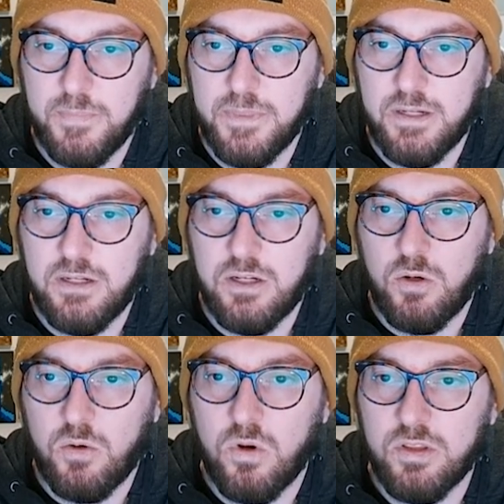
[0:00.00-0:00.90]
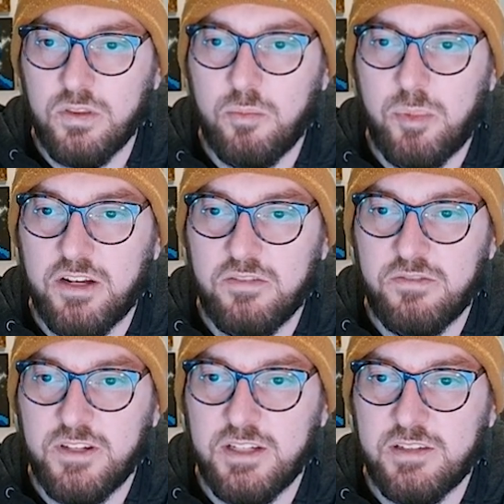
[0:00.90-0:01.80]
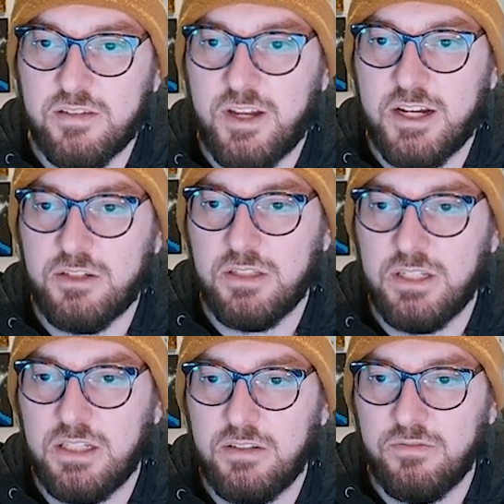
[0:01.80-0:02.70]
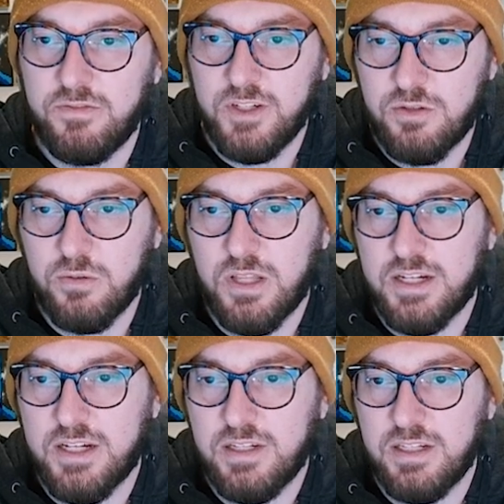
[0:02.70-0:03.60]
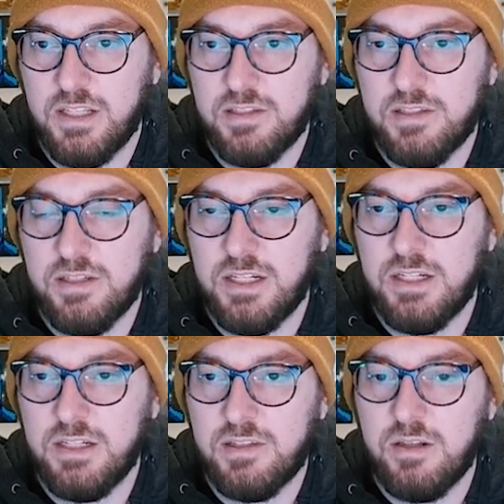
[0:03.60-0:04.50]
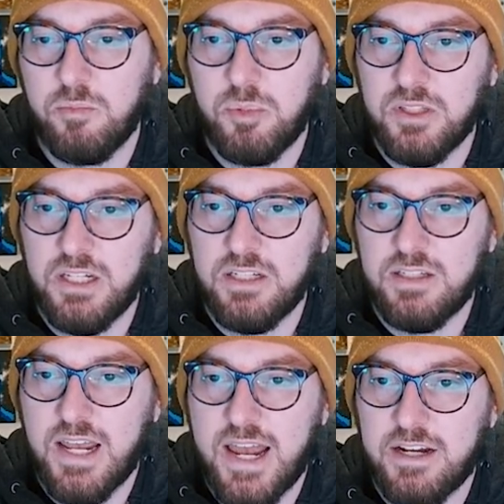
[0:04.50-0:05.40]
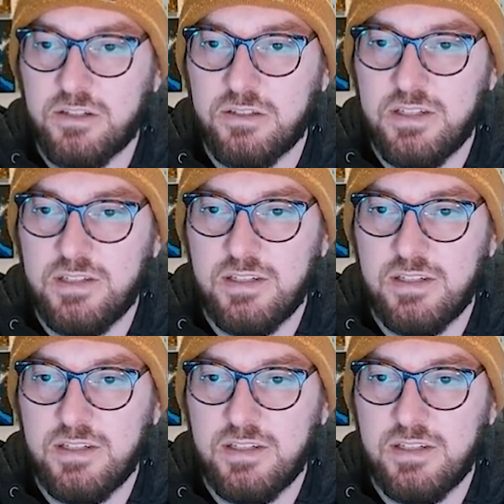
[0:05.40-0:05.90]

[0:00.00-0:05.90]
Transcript: One of the benefits of actually visualizing this is the ability to actually see